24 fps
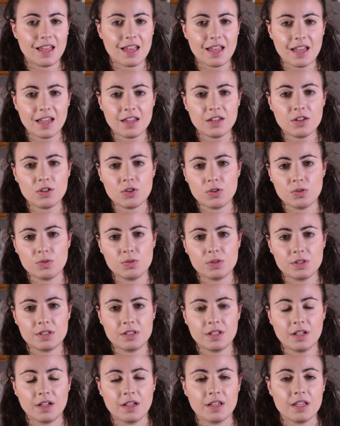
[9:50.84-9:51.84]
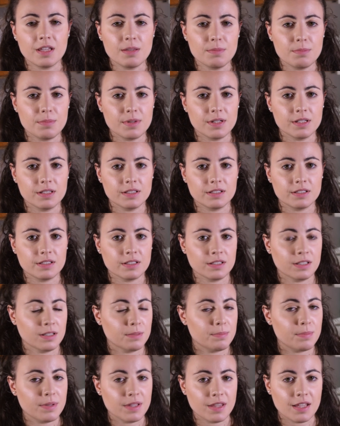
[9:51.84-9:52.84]
and use the inbuilt
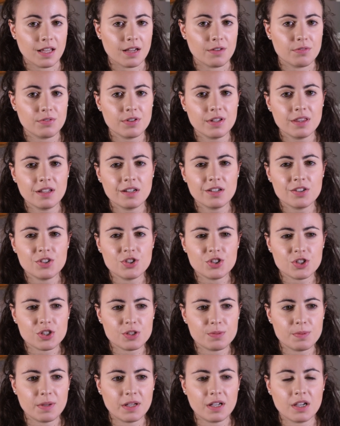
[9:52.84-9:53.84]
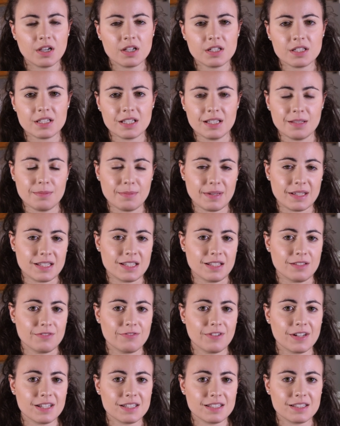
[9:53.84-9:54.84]
PDF reader just because it makes
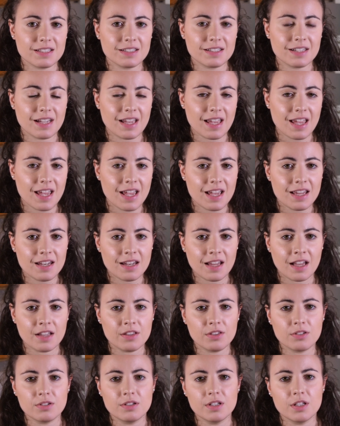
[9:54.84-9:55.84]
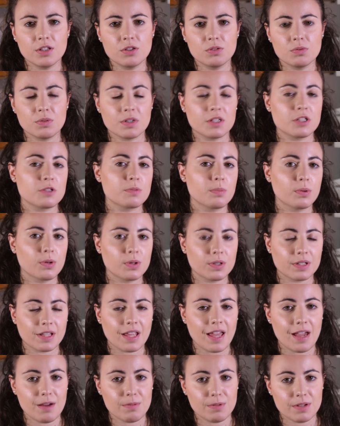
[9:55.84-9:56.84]
it faster and I don't need to
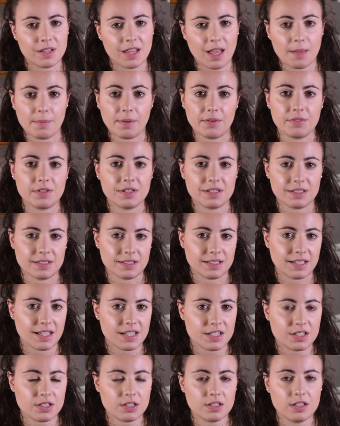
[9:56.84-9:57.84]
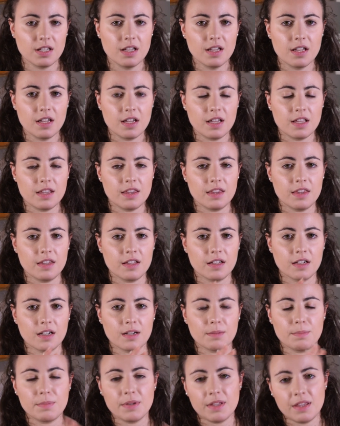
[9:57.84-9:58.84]
export every time after the lesson
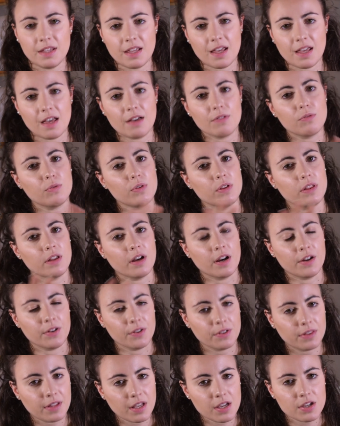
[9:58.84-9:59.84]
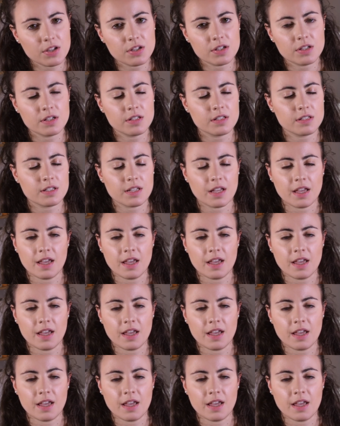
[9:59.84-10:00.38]
the PDF with the annotations